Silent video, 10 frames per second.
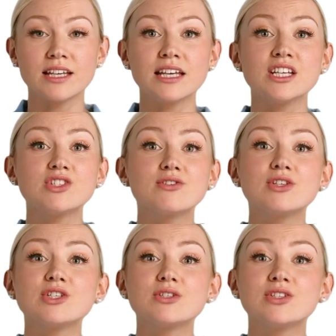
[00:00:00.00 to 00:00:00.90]
It's
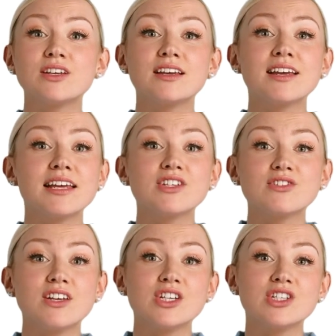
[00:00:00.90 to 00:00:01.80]
crucial during the
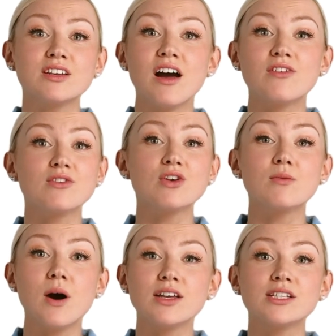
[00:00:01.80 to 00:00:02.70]
introduction of new
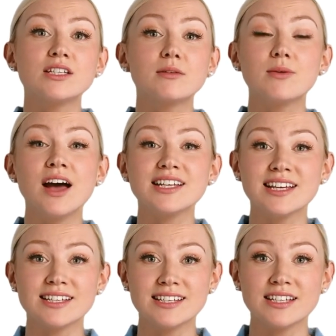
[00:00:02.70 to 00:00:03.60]
parts,
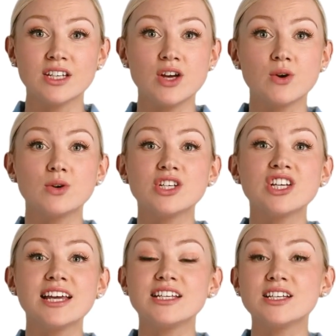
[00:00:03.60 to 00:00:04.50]
processes, or
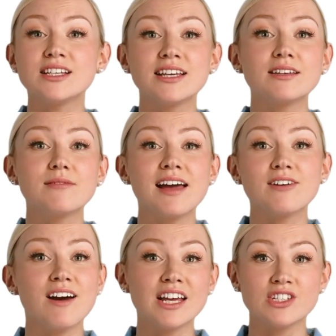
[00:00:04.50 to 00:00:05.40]
changes in the
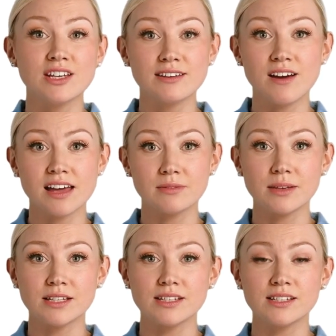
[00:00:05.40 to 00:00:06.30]
manufacturing
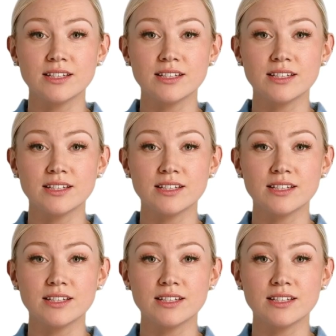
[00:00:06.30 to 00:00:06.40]
environment.